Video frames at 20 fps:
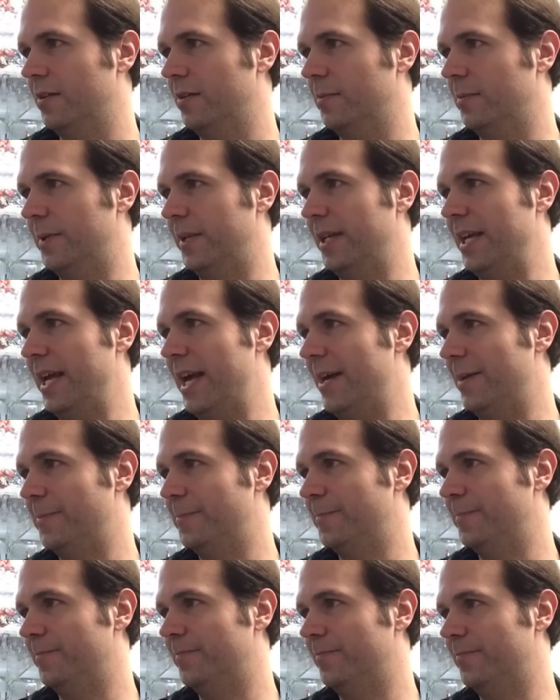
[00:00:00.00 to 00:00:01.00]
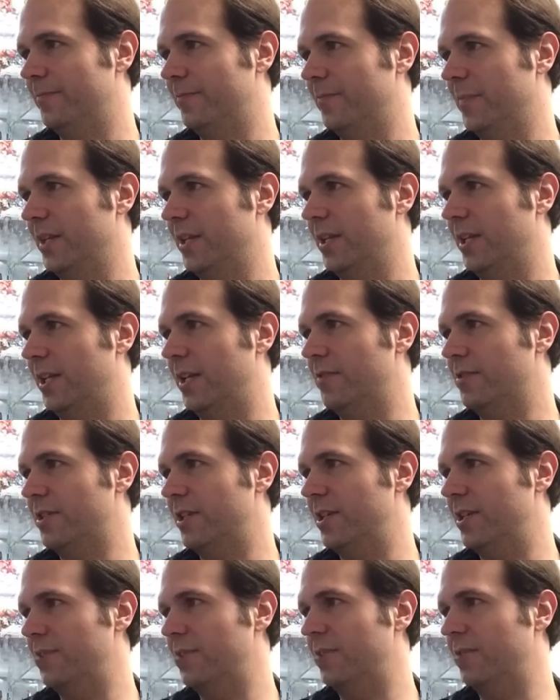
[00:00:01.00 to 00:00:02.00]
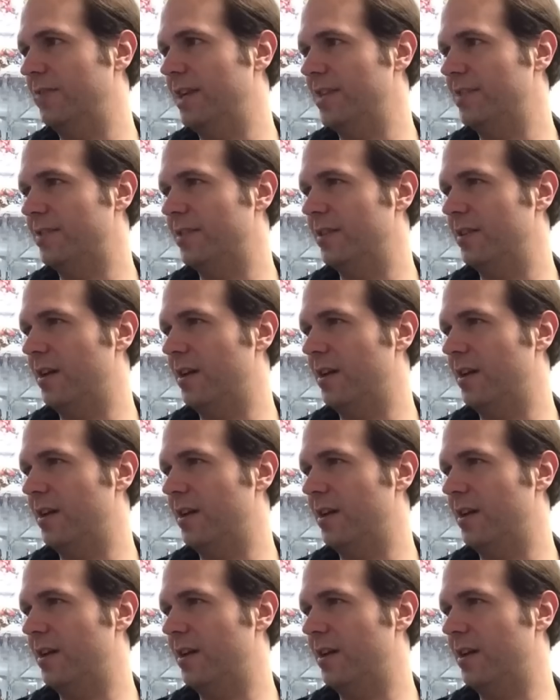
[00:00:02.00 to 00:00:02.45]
But yeah, give us a history lesson